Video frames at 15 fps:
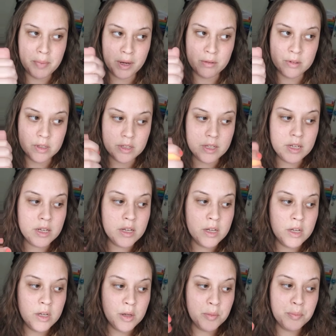bouncy,
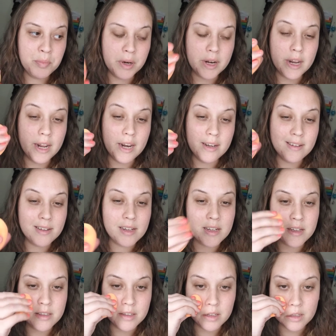but it
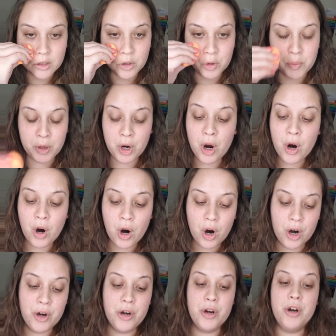is a little bit
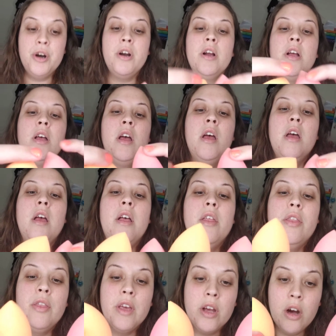harder.
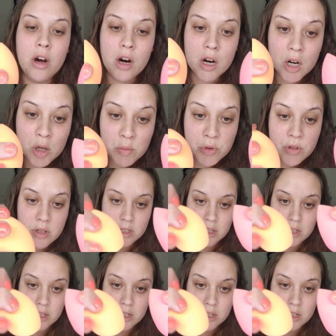They are almost